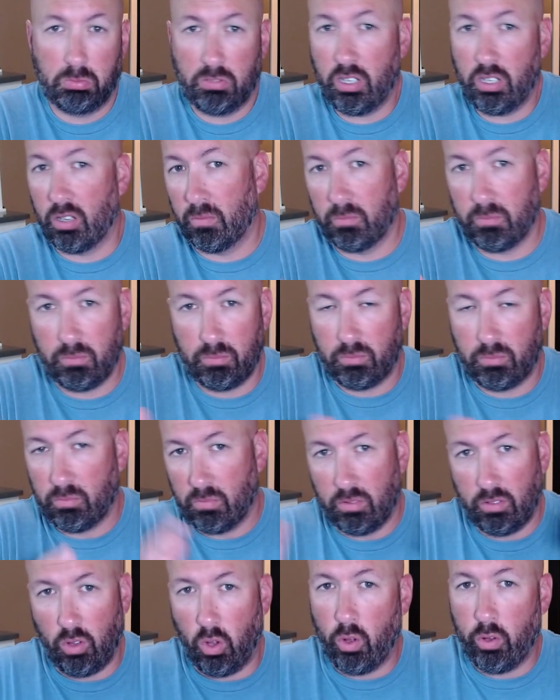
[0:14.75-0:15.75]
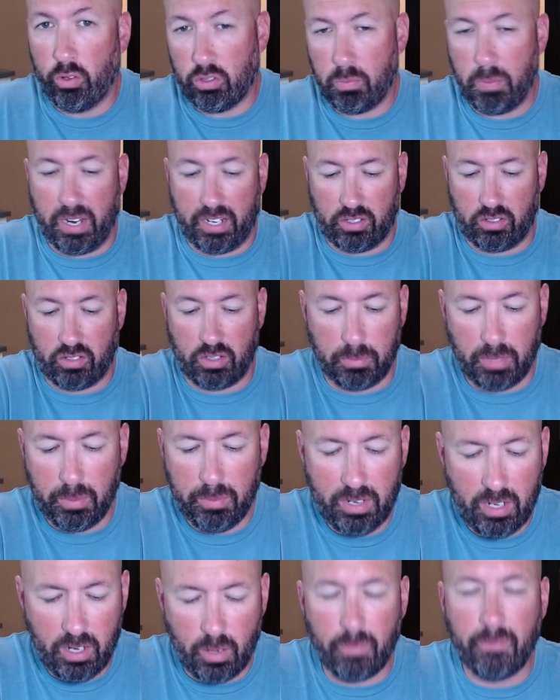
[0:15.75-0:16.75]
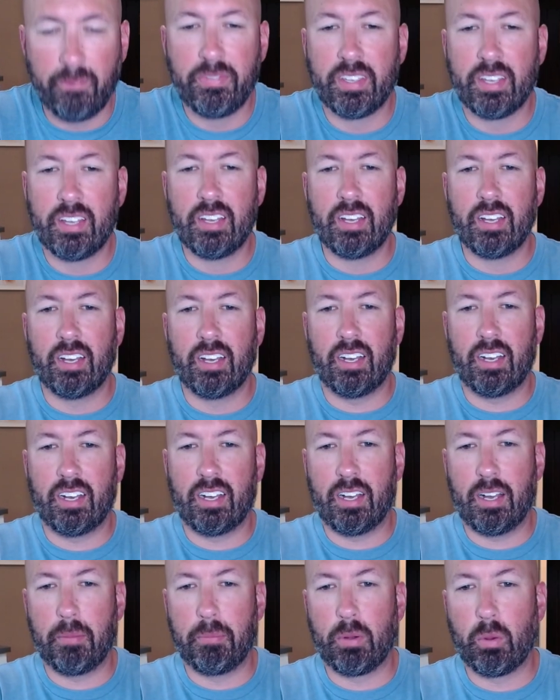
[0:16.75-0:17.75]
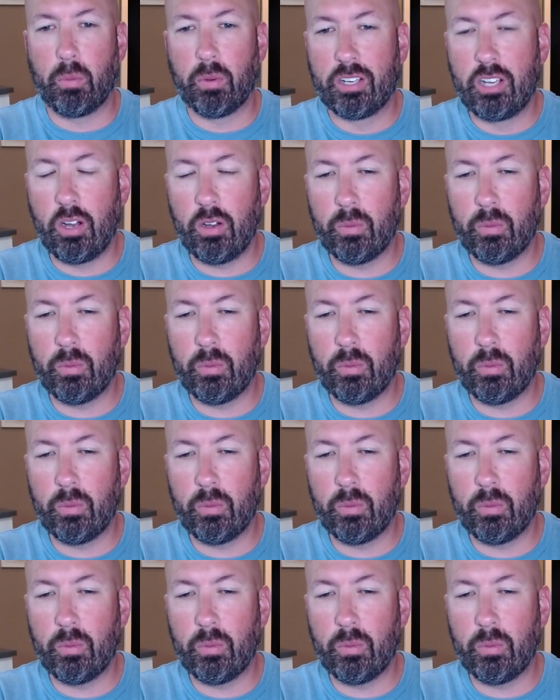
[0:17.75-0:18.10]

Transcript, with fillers: You know, the whole spectrum. Let me know. Uh, but we're